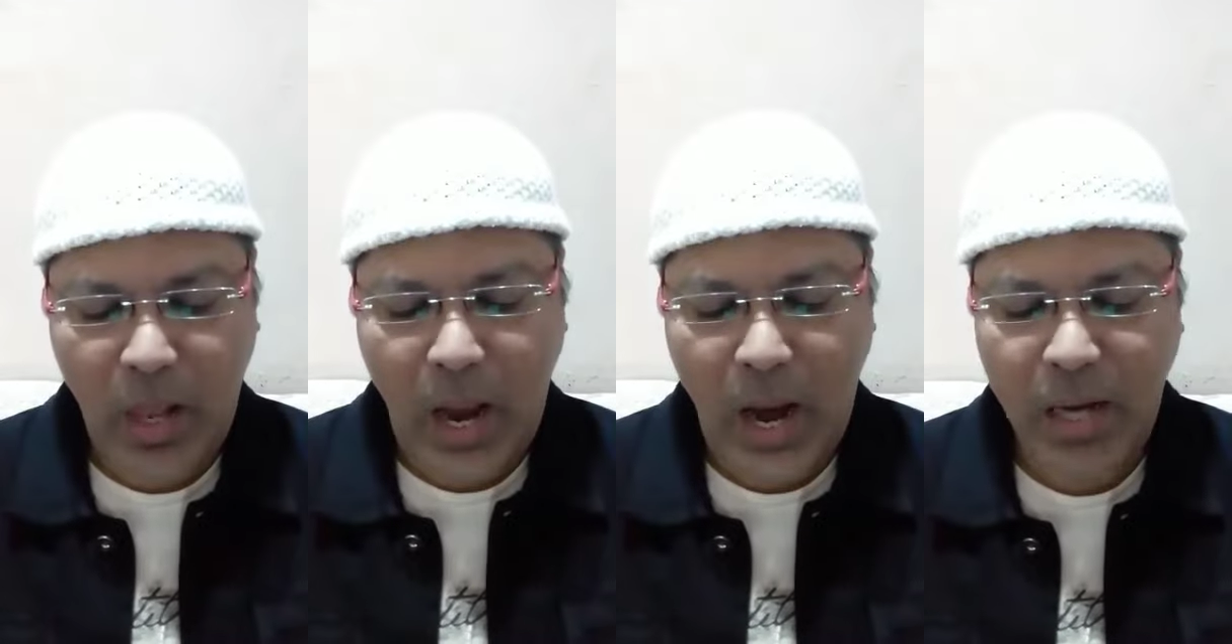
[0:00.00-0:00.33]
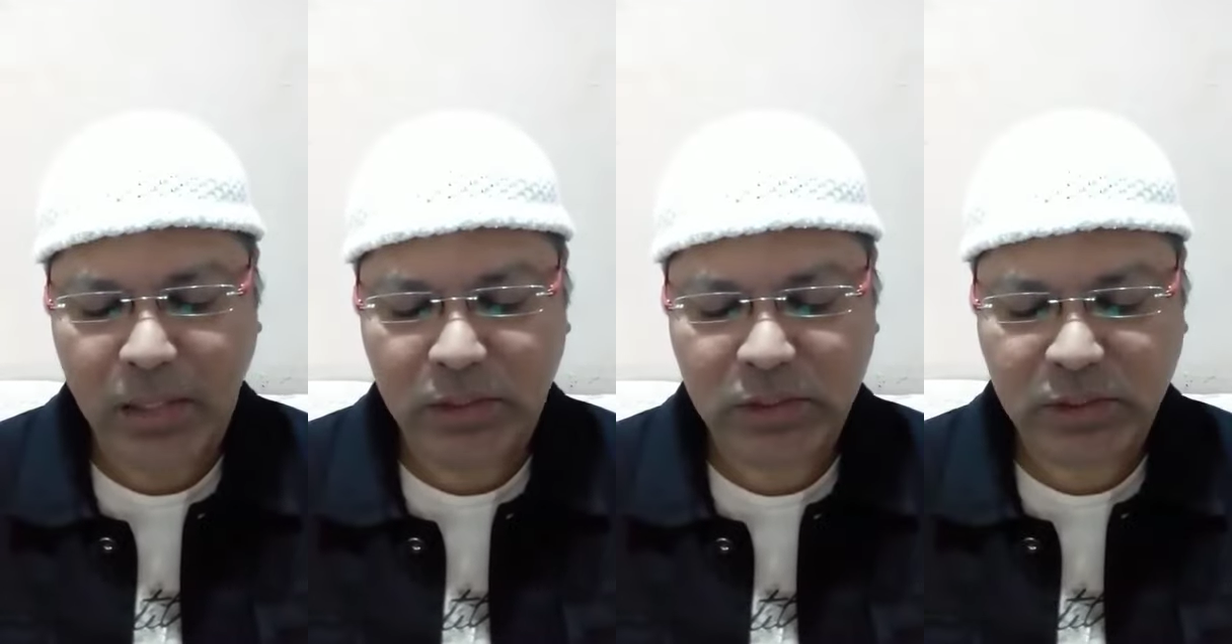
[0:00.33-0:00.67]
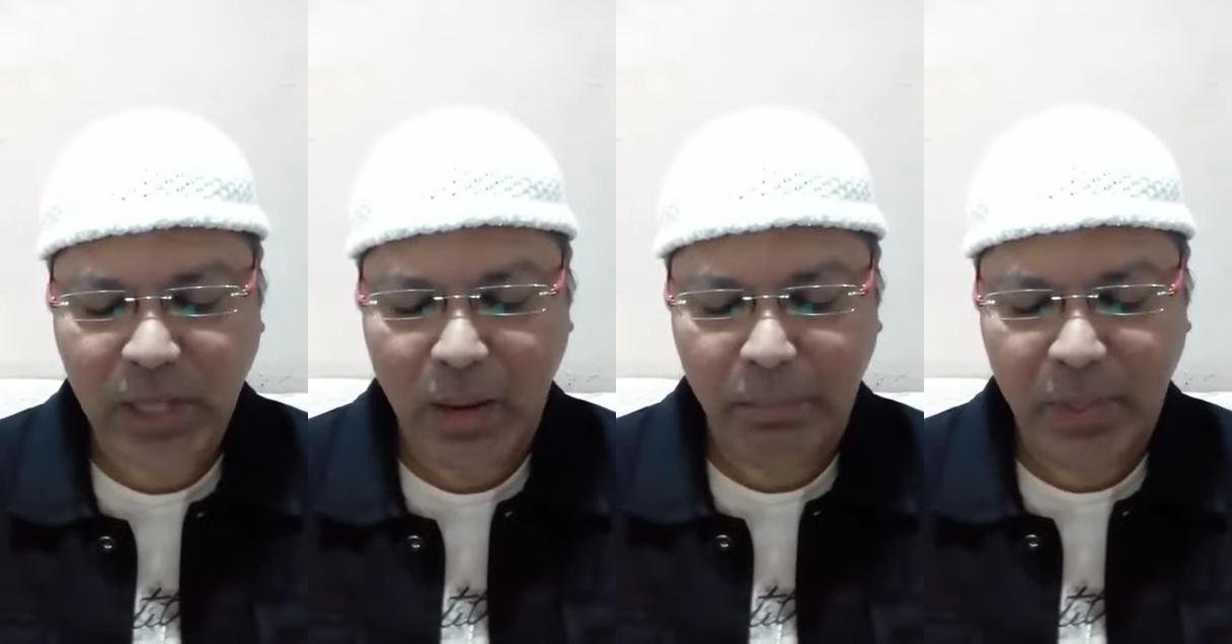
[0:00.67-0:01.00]
and
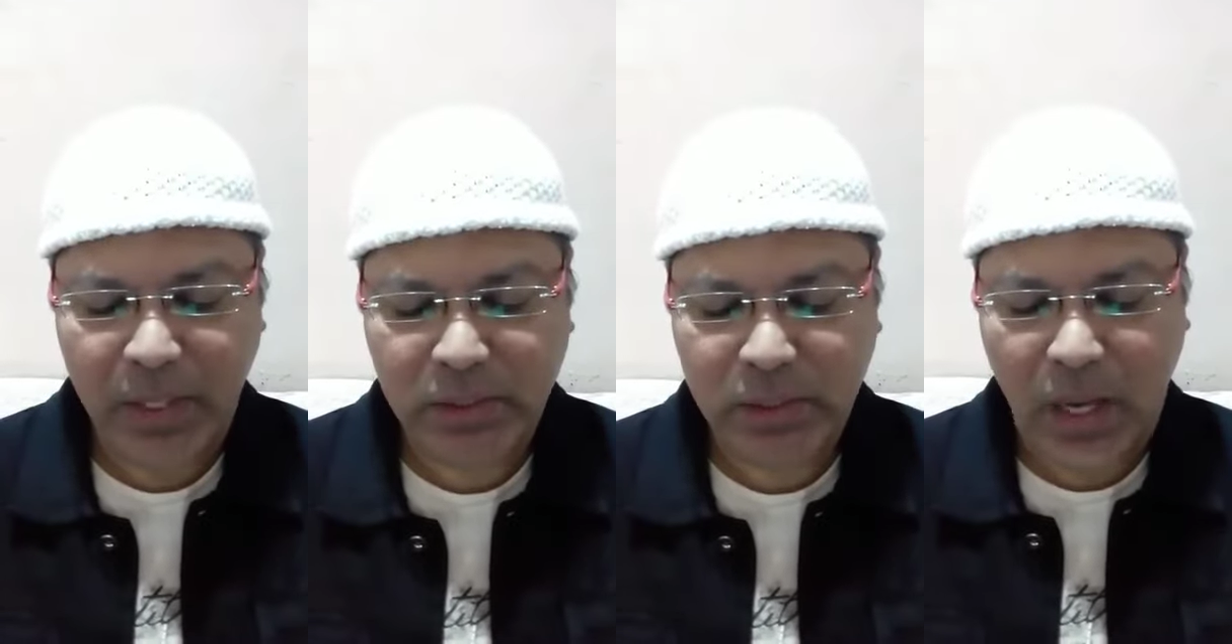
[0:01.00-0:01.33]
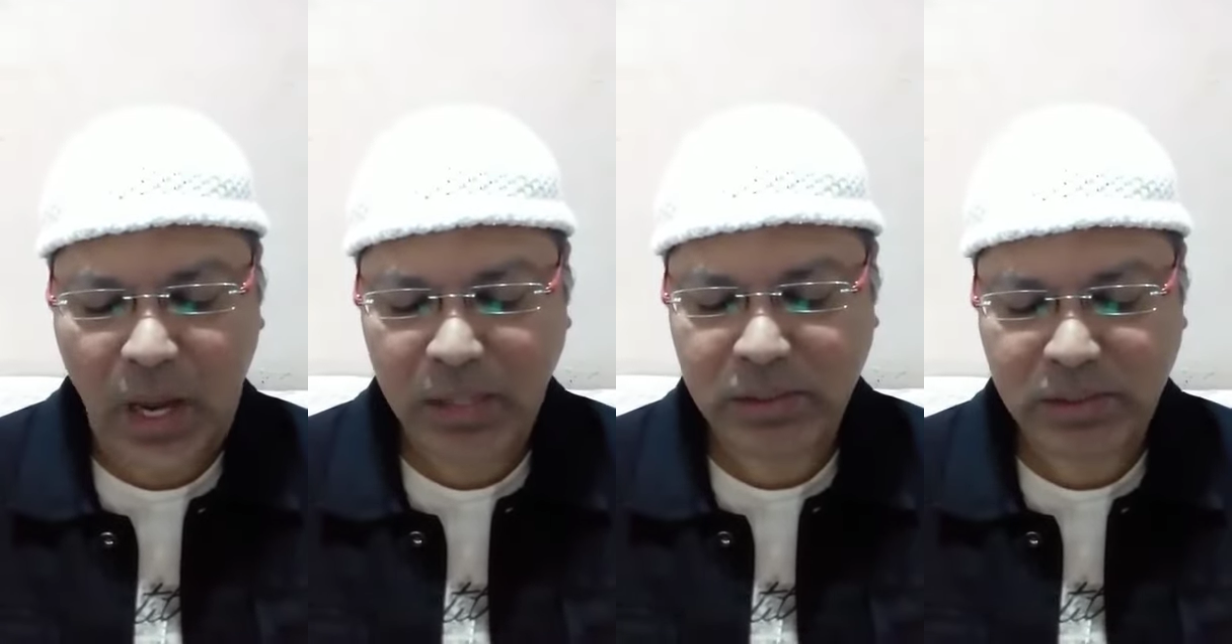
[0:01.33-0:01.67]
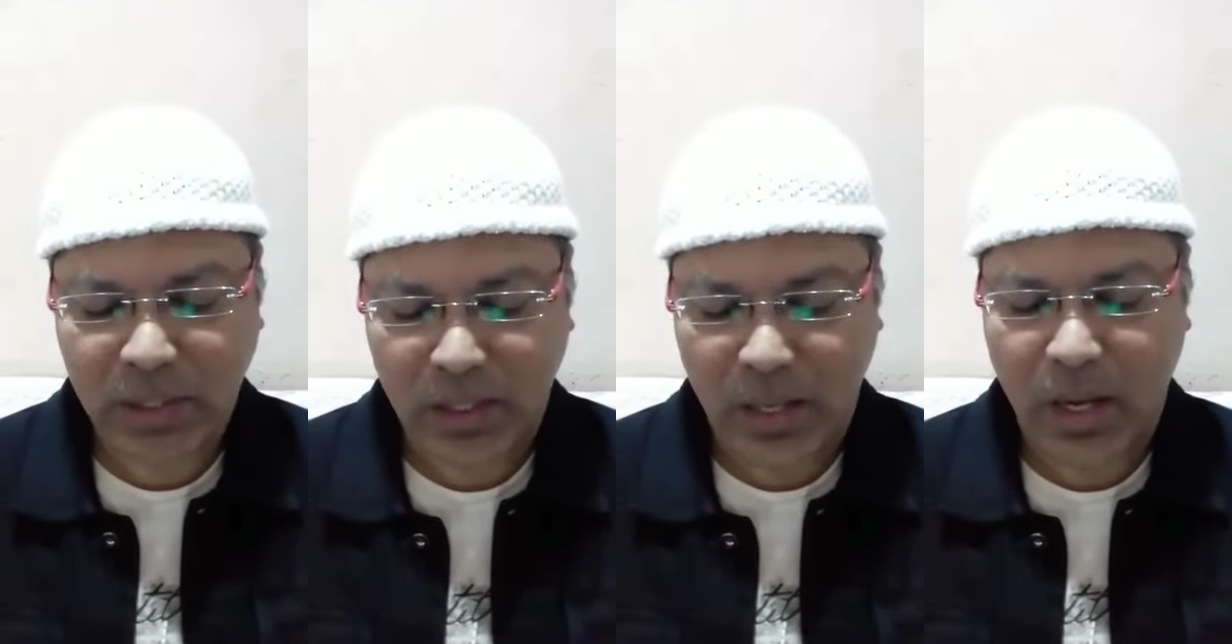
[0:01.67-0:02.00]
establish
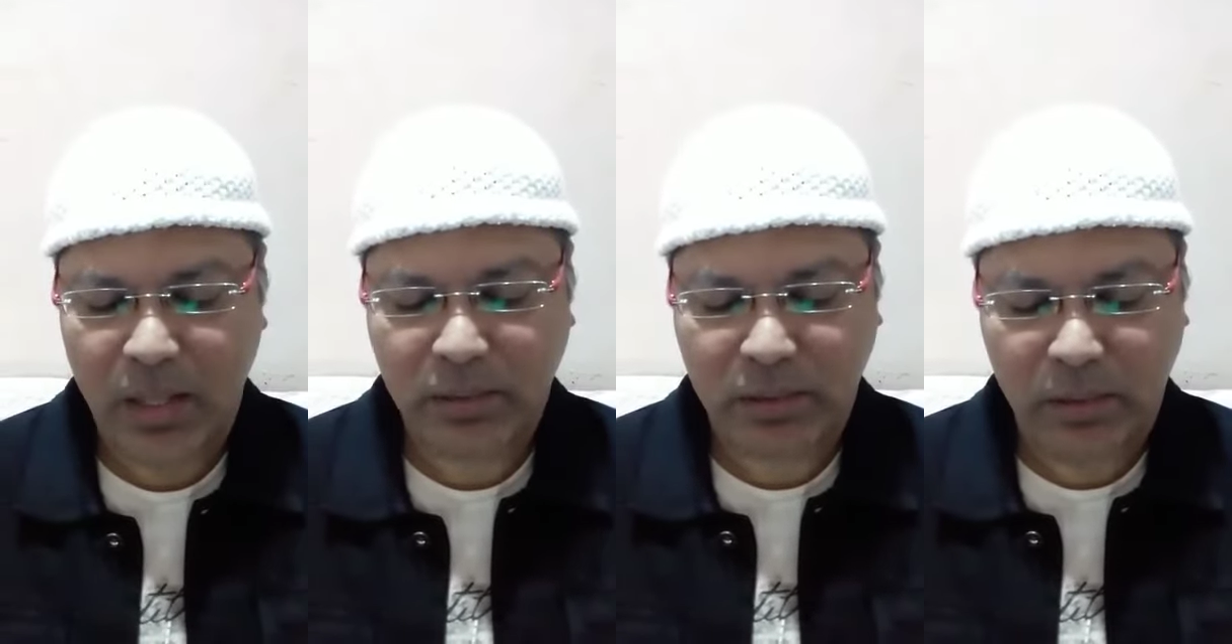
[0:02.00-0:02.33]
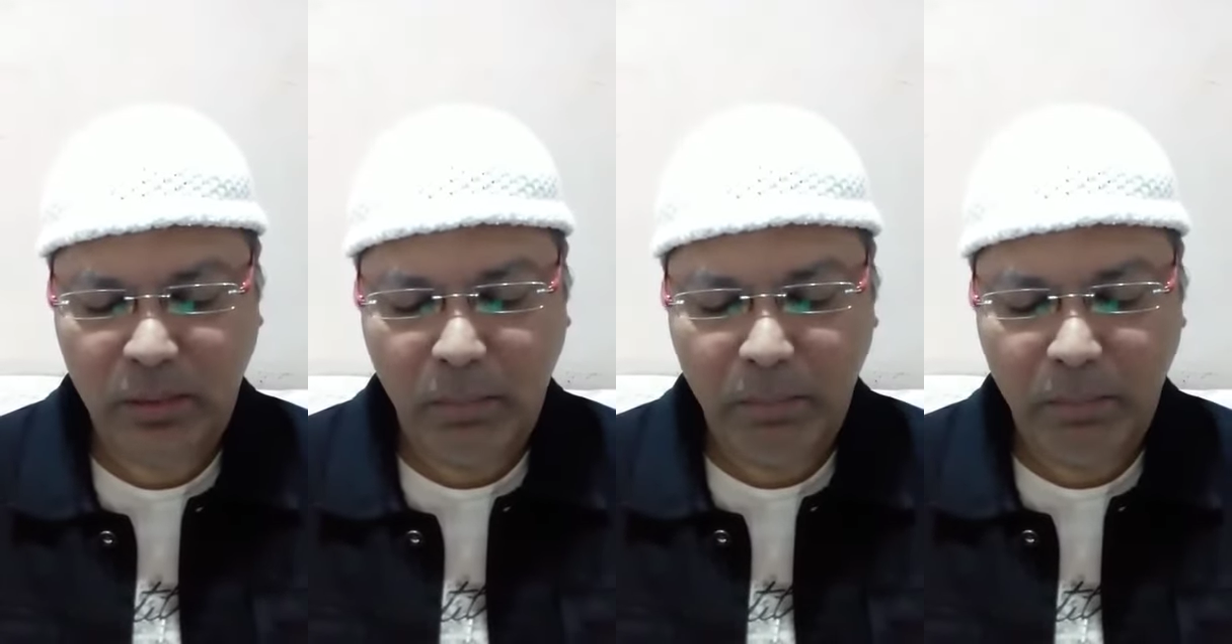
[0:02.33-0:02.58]
as-salat,